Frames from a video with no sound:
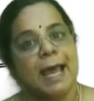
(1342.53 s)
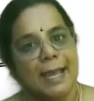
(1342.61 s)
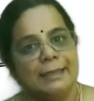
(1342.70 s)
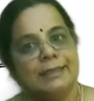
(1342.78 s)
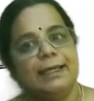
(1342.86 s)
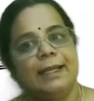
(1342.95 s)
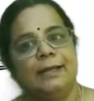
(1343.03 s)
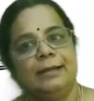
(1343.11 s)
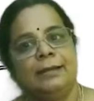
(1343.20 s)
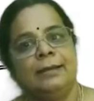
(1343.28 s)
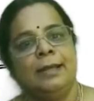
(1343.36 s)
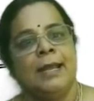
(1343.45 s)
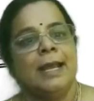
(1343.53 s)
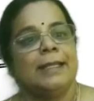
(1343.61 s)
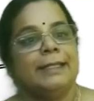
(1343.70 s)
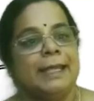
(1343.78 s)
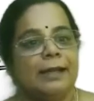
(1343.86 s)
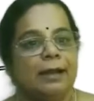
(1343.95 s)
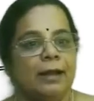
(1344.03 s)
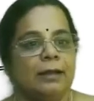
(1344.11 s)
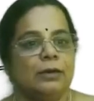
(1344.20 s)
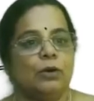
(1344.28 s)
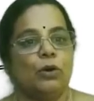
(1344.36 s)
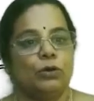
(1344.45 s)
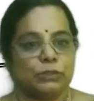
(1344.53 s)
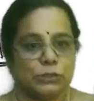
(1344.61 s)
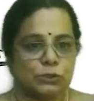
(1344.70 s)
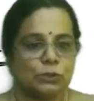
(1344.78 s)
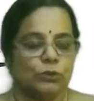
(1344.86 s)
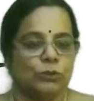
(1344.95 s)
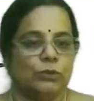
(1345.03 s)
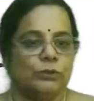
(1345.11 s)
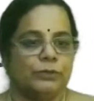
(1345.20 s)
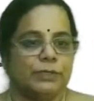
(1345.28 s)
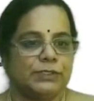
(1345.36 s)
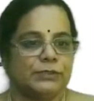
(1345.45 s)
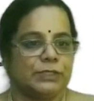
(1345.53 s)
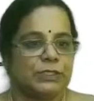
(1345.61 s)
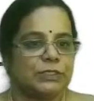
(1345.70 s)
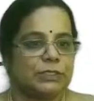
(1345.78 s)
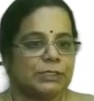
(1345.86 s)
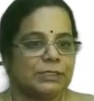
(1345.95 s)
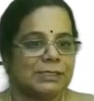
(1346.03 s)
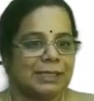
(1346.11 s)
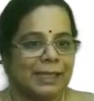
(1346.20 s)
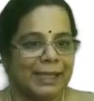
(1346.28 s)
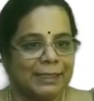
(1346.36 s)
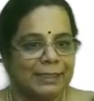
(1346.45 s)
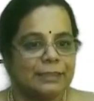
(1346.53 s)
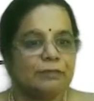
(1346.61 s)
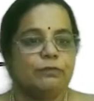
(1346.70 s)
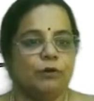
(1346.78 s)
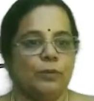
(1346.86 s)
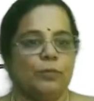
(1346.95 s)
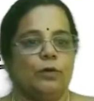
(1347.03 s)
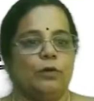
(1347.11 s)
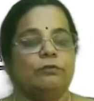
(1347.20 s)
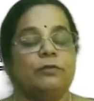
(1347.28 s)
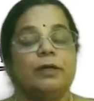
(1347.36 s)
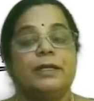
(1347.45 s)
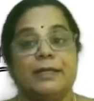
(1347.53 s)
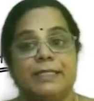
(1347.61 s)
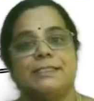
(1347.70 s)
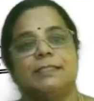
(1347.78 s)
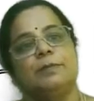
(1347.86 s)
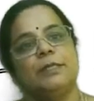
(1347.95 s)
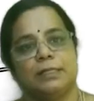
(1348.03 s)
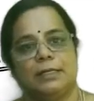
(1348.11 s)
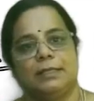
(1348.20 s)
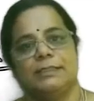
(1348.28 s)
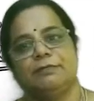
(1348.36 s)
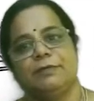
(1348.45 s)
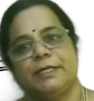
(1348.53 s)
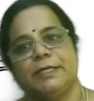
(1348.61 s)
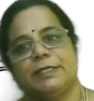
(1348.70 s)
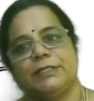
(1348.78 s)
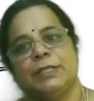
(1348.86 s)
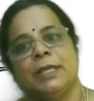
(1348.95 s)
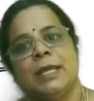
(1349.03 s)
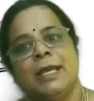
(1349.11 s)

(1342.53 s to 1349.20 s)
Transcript: And then there are also restrictions in the form of reasonable classification.